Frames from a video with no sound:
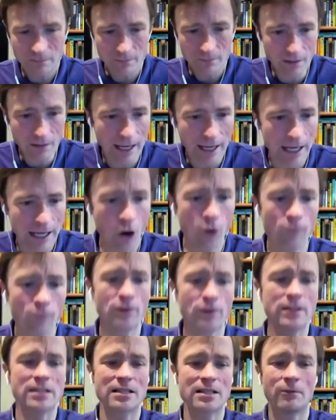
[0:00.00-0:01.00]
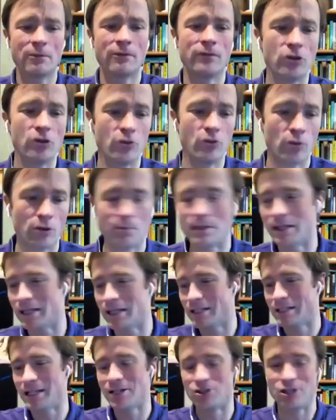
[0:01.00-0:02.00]
And hopefully some of you will be
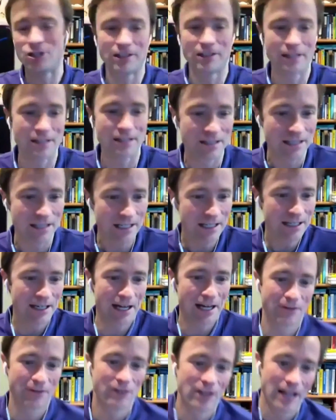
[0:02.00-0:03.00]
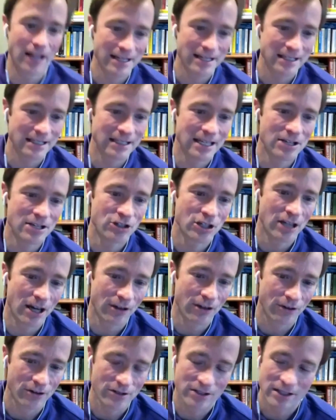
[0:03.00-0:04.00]
then teaching this kind of class and teaching
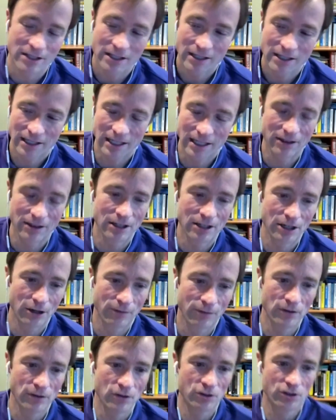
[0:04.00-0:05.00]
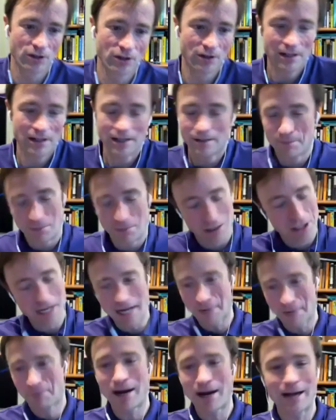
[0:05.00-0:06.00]
others in the near future. But you
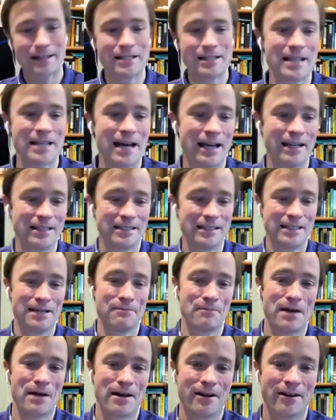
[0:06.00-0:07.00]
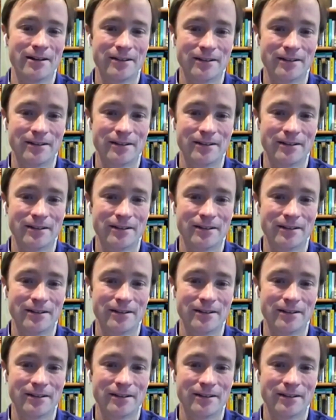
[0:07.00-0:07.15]
got to practice at it to get better.